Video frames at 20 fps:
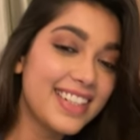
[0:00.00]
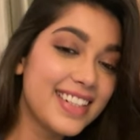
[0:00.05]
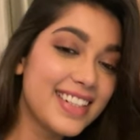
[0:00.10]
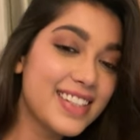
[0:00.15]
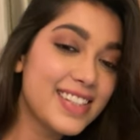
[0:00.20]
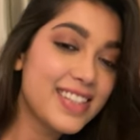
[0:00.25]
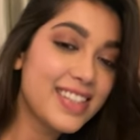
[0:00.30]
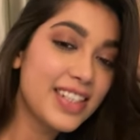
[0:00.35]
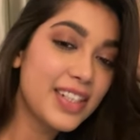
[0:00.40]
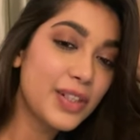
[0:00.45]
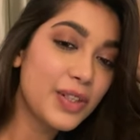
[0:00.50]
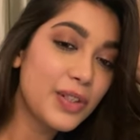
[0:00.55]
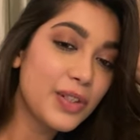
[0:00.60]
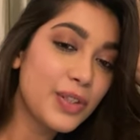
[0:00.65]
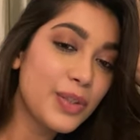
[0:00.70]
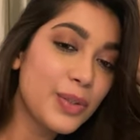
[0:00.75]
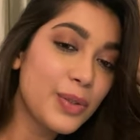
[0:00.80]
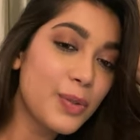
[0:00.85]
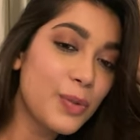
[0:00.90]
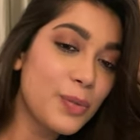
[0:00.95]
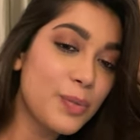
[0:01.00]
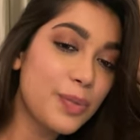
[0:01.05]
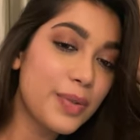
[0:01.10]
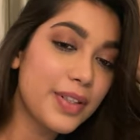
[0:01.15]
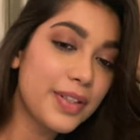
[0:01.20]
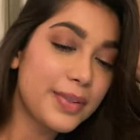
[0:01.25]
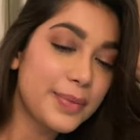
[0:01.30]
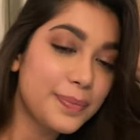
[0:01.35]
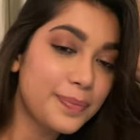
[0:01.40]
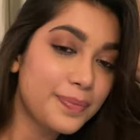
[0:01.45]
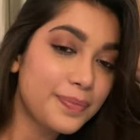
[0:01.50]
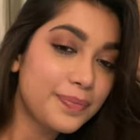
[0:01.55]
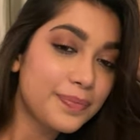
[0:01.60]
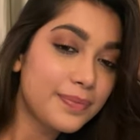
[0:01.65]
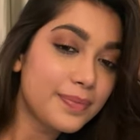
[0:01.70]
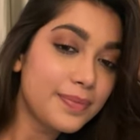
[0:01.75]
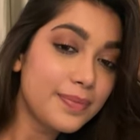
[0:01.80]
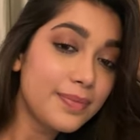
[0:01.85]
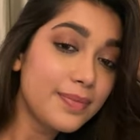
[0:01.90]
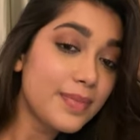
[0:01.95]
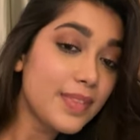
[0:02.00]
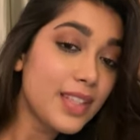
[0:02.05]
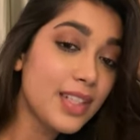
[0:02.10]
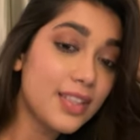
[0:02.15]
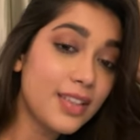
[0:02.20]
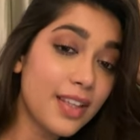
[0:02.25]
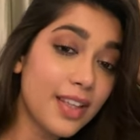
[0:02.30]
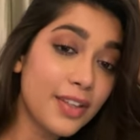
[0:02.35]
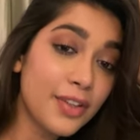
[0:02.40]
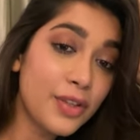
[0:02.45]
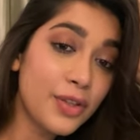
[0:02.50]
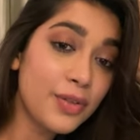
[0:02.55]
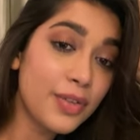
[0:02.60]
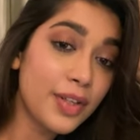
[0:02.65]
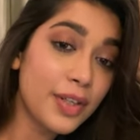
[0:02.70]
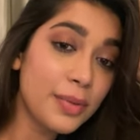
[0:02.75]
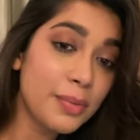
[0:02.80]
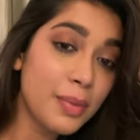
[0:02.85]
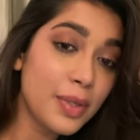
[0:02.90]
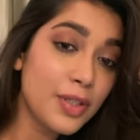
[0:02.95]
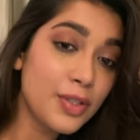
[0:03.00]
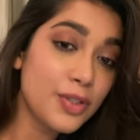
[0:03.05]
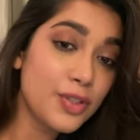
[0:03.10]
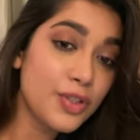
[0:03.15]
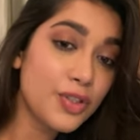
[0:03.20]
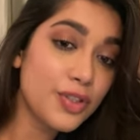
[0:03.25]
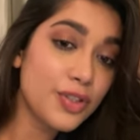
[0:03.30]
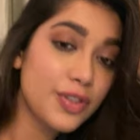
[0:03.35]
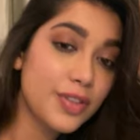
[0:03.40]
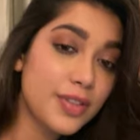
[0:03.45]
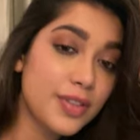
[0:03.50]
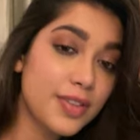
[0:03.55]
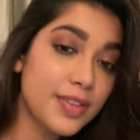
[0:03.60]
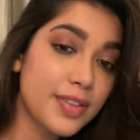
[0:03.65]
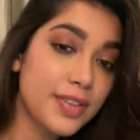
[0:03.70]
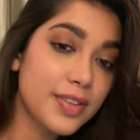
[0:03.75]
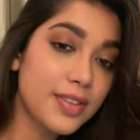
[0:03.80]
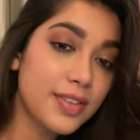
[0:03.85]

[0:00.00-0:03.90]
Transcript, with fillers: listening on loop. Thank you very much.